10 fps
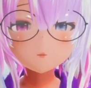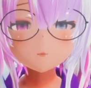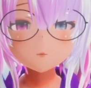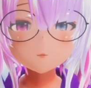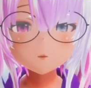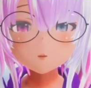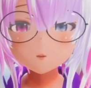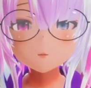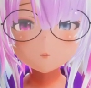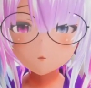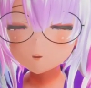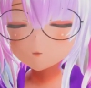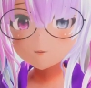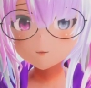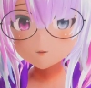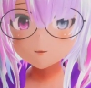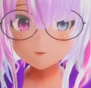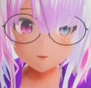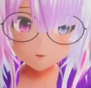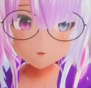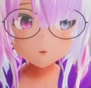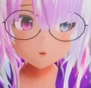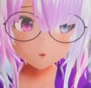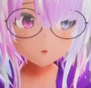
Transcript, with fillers: of the model and what it looks like. So what